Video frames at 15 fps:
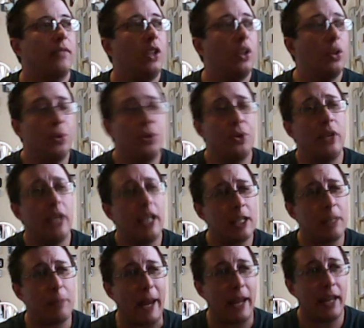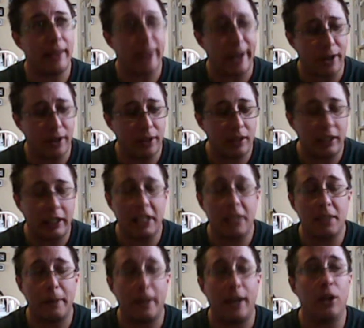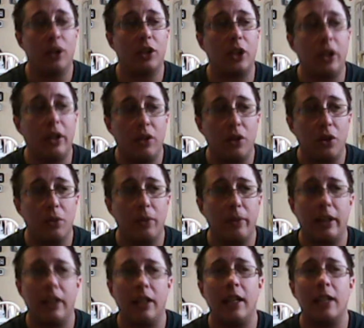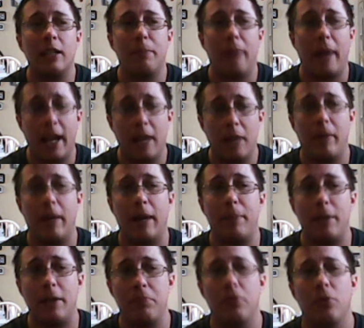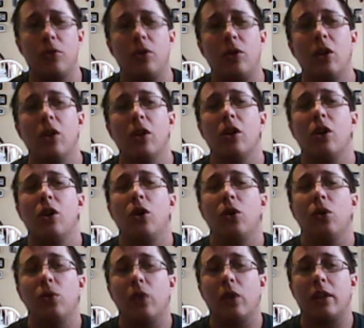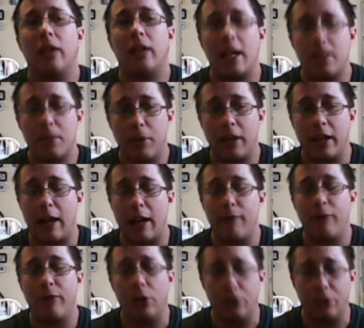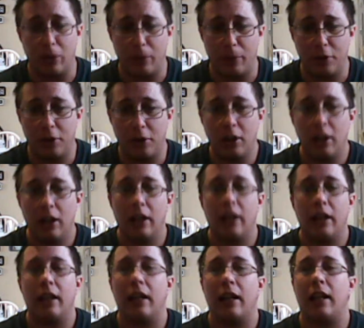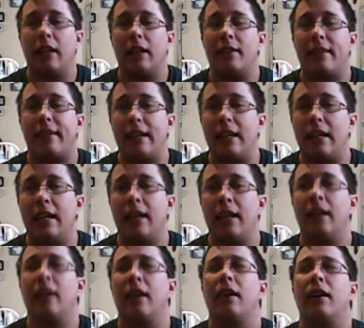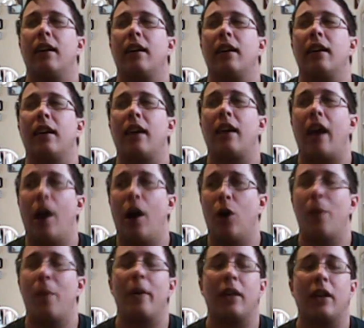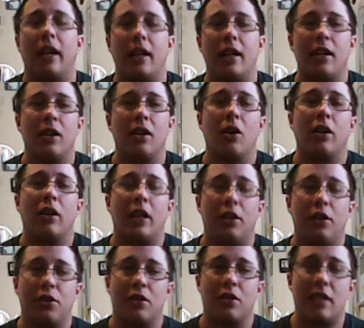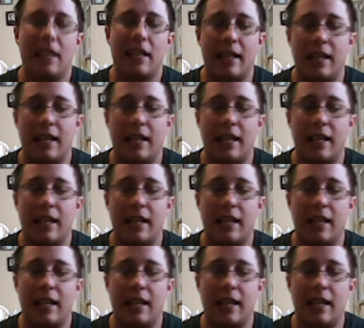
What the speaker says: So he gets paid there, he gets paid on YouTube, and he gets paid by people who are desperate and vulnerable in seeking help on getting on HRT.